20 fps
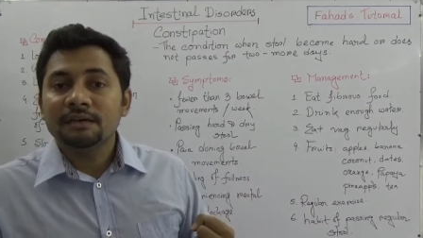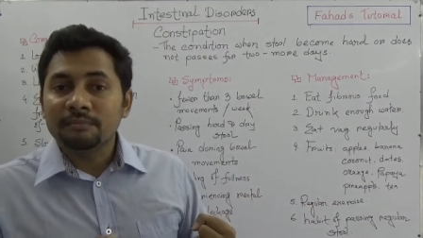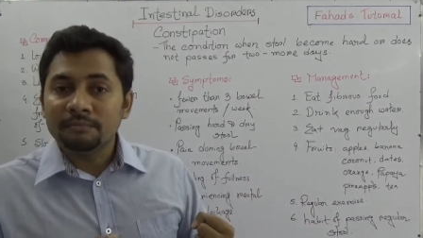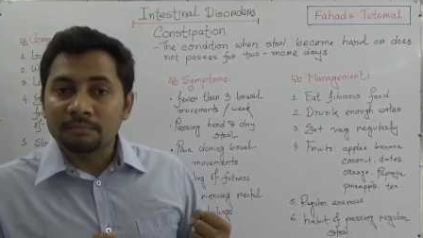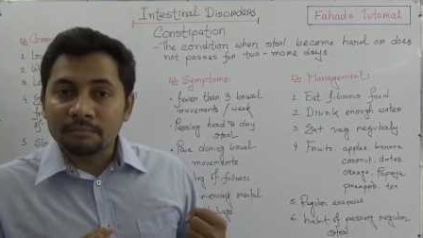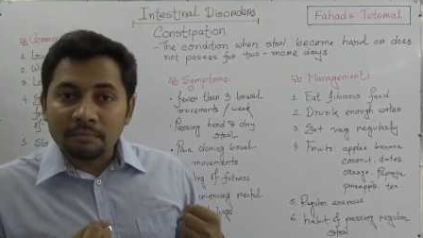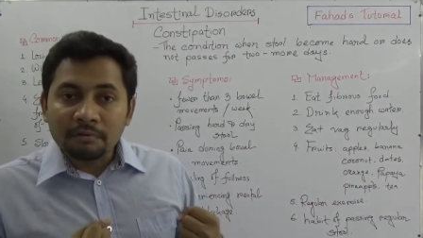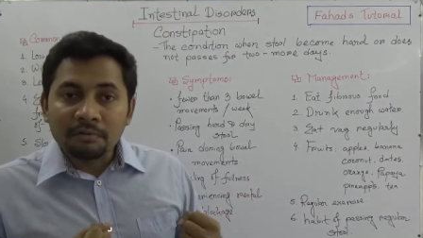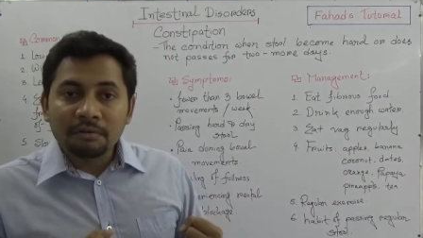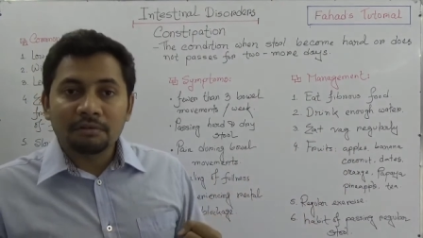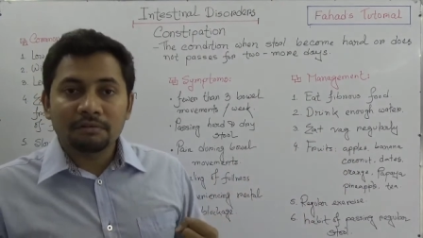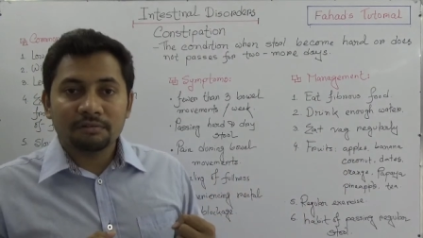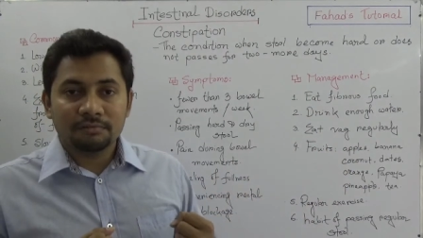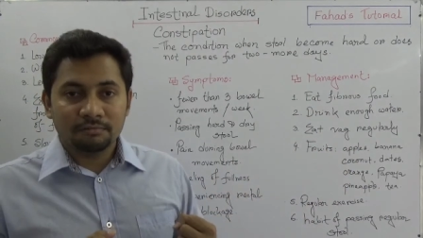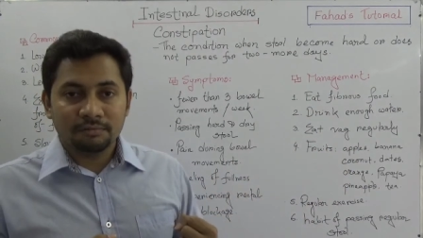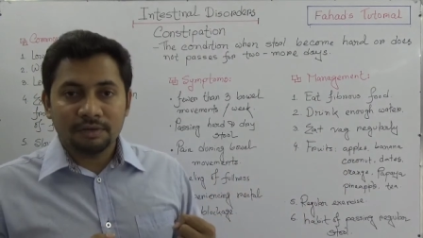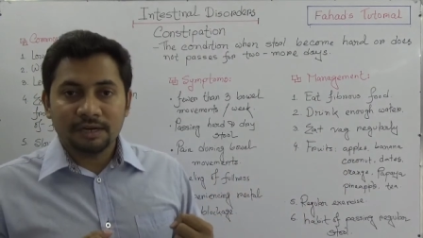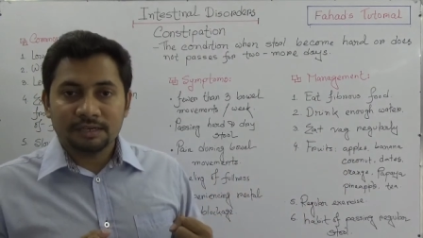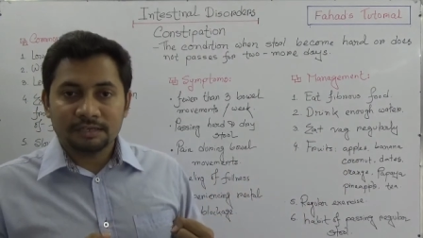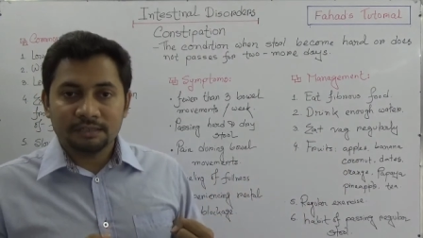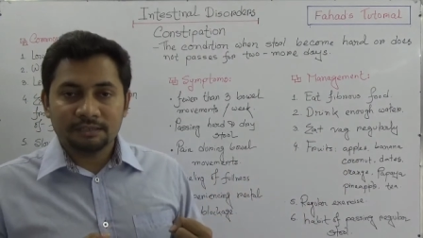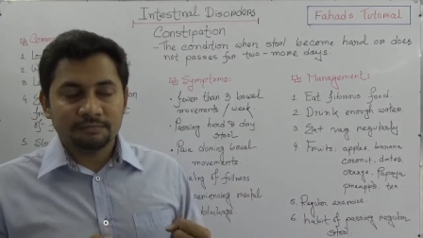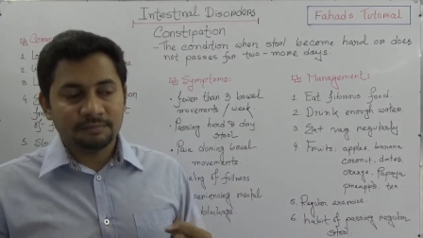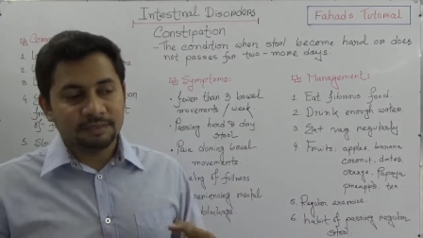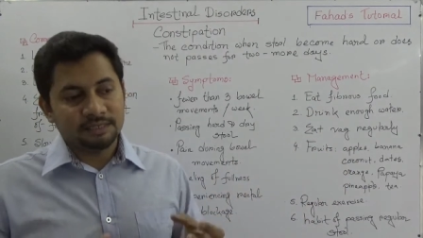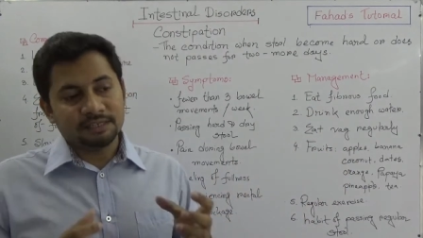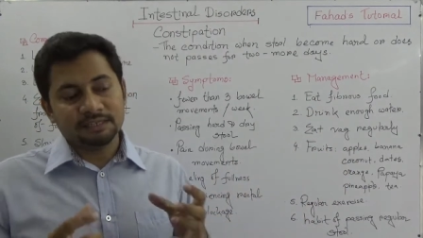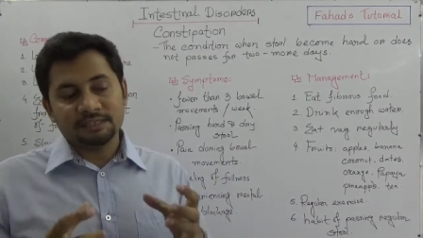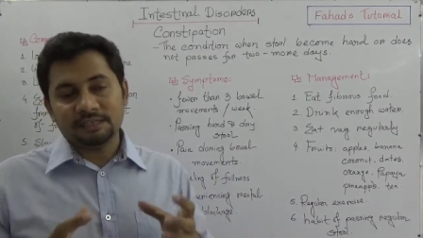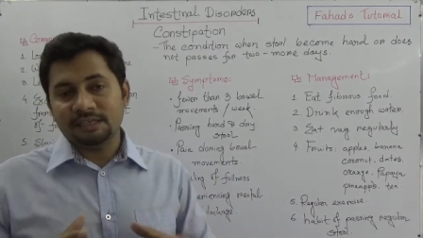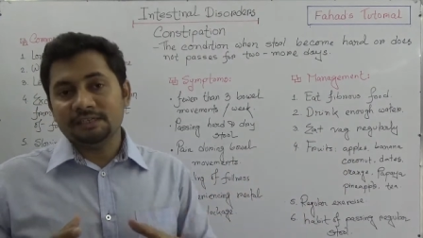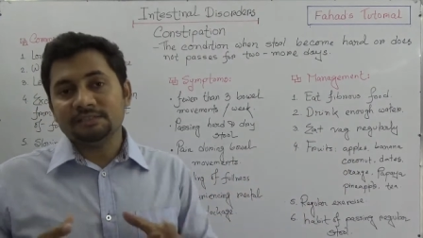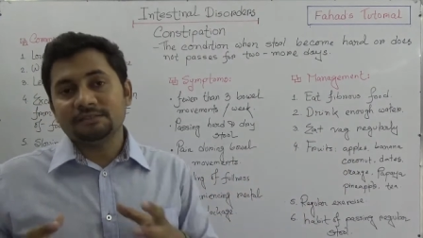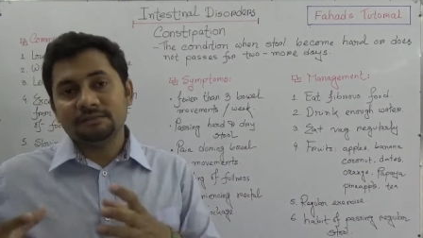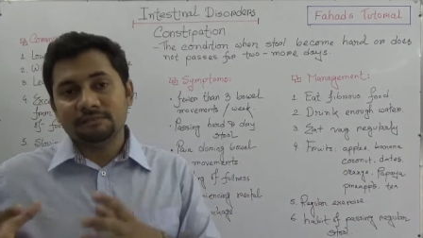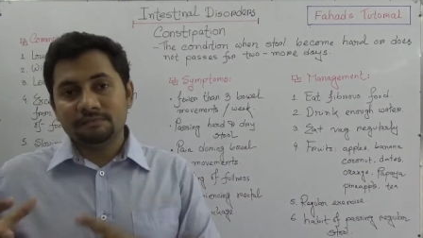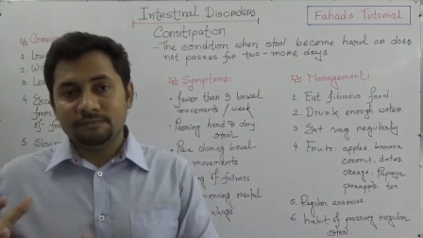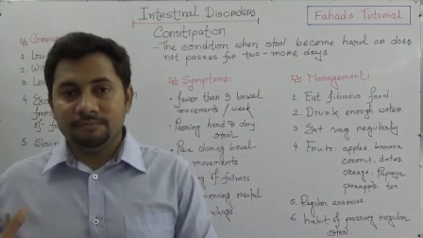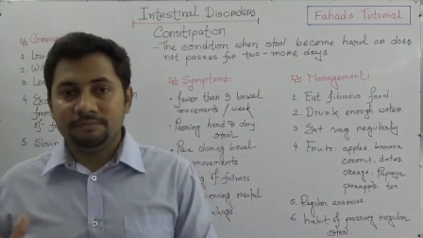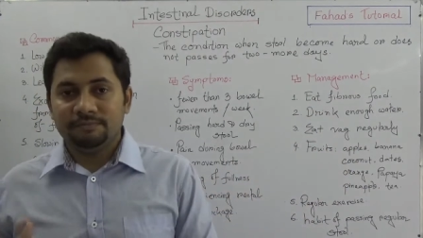more water but in case
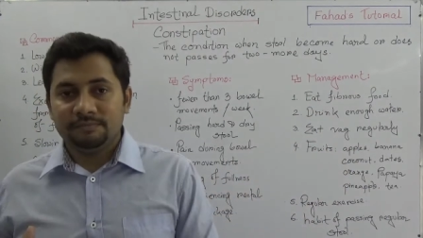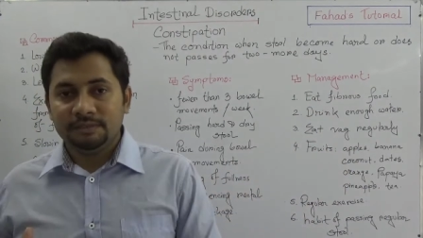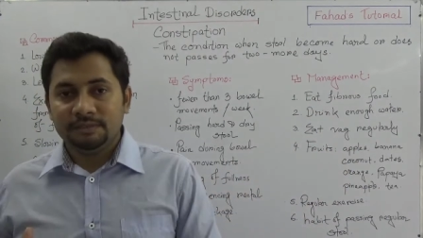of